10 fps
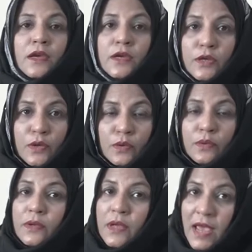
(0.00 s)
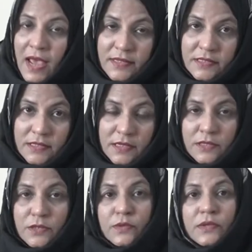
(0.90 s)
You as
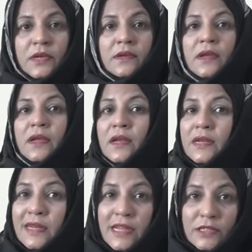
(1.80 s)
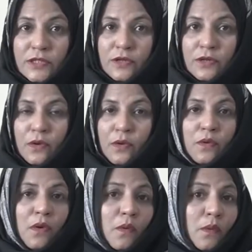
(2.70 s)
student need to know
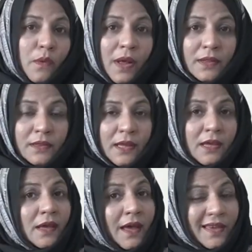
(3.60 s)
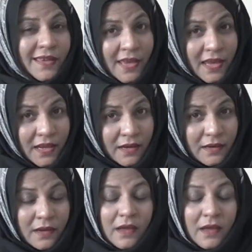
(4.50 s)
one thing again.